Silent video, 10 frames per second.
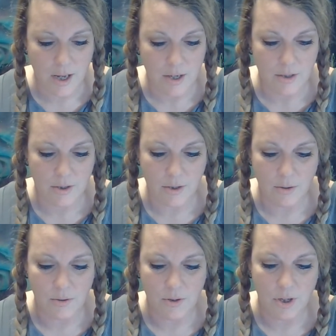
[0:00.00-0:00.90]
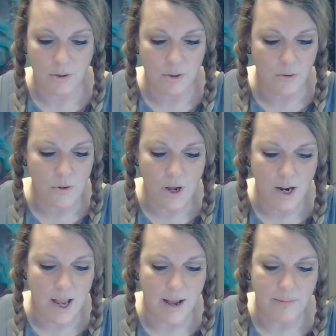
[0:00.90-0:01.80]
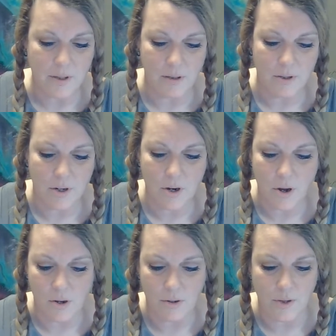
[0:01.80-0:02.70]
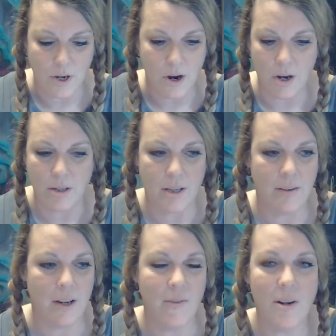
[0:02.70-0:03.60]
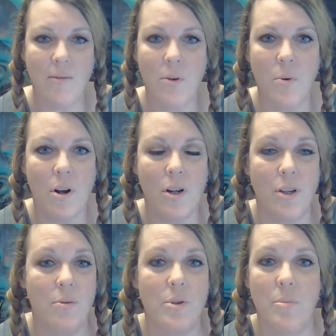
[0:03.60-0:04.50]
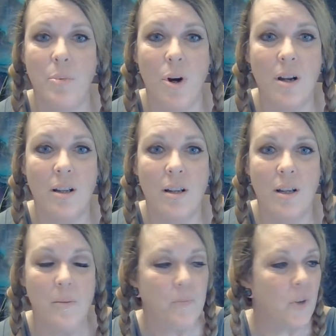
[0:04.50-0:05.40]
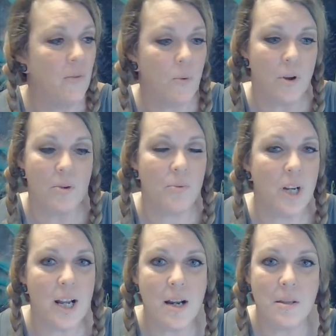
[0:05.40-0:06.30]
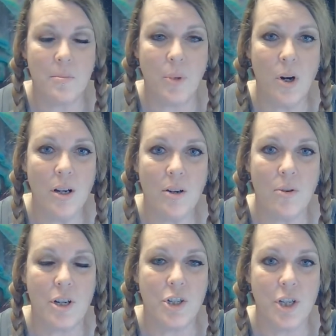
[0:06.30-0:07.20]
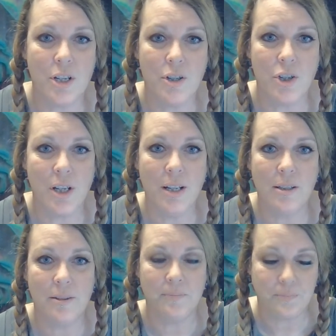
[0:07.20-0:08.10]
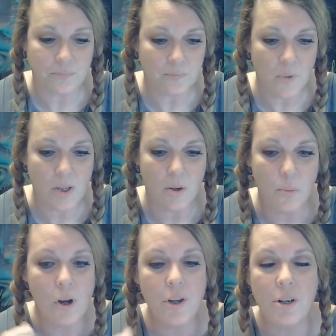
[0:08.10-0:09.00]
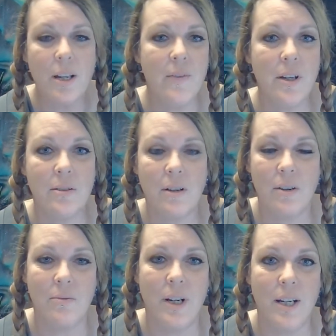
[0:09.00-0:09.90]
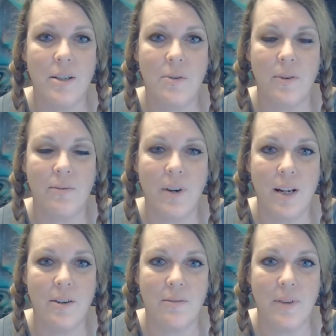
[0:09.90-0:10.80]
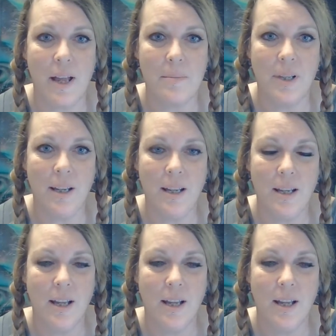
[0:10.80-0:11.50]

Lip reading: So you do not have to learn all the cards. Even if you want to use a book, if you want to read out of the book or a cheat sheet while you're giving a reading to a friend or family,